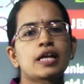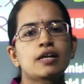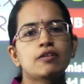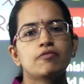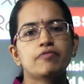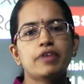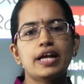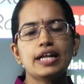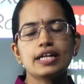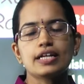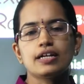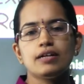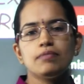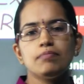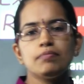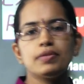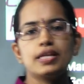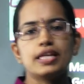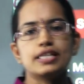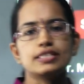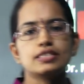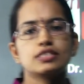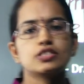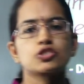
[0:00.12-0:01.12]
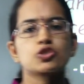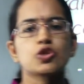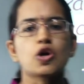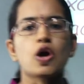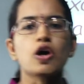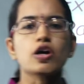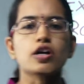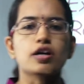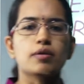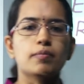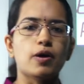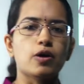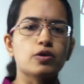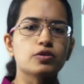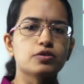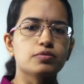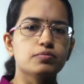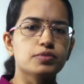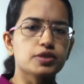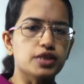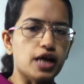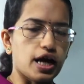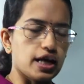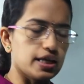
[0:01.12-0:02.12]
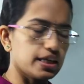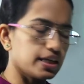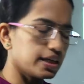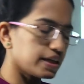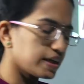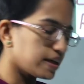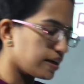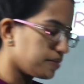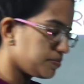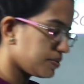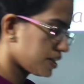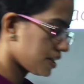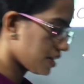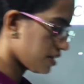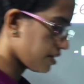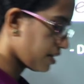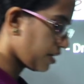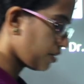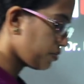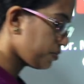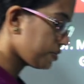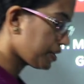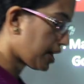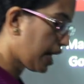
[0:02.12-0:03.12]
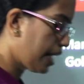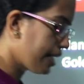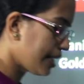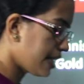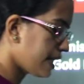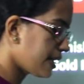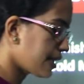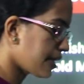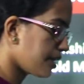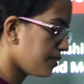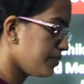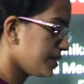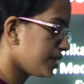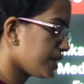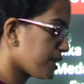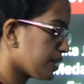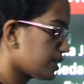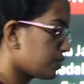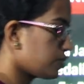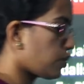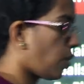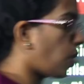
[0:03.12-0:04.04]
Welcome. Let's talk about Mudaliar Commission. Now, Mudaliar Commission